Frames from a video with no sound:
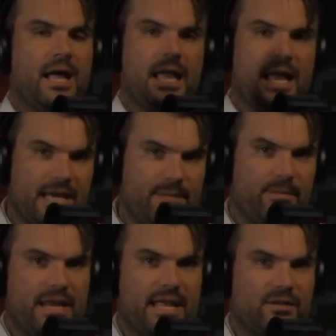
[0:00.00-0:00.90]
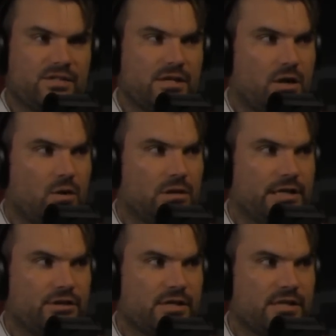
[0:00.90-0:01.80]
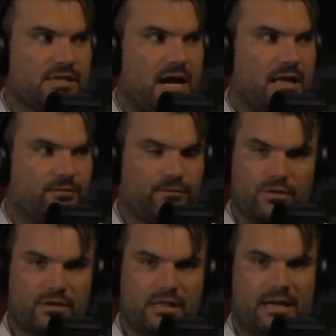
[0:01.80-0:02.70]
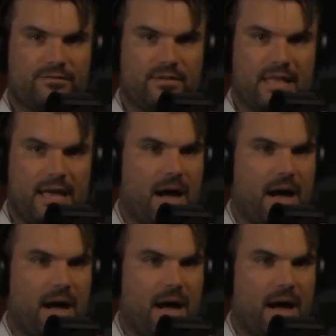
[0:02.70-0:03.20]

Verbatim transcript: anybody else in a coalition that's not further to the left than them.